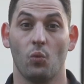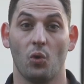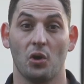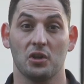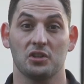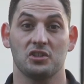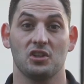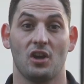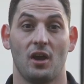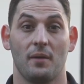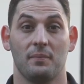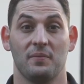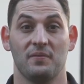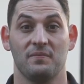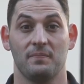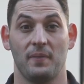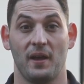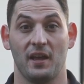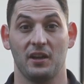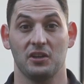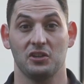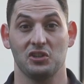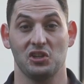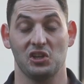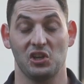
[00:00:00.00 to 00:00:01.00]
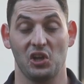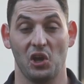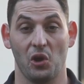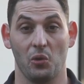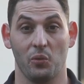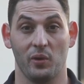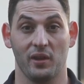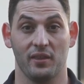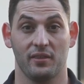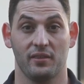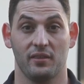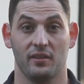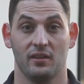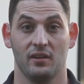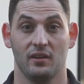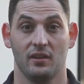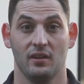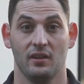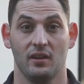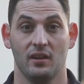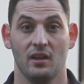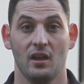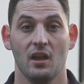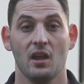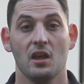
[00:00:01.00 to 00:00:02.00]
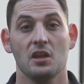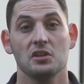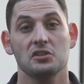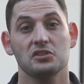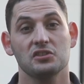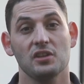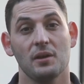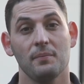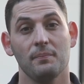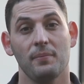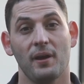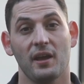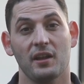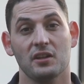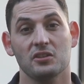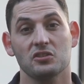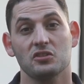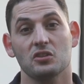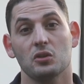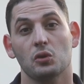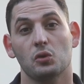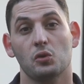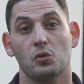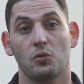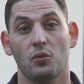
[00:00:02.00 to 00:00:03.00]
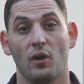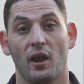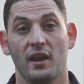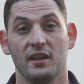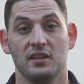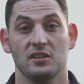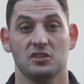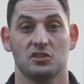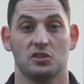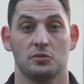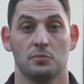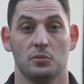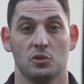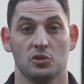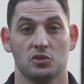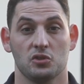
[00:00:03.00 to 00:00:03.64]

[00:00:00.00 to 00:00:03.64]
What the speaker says: what type of pattern you go with. Some patterns look great in small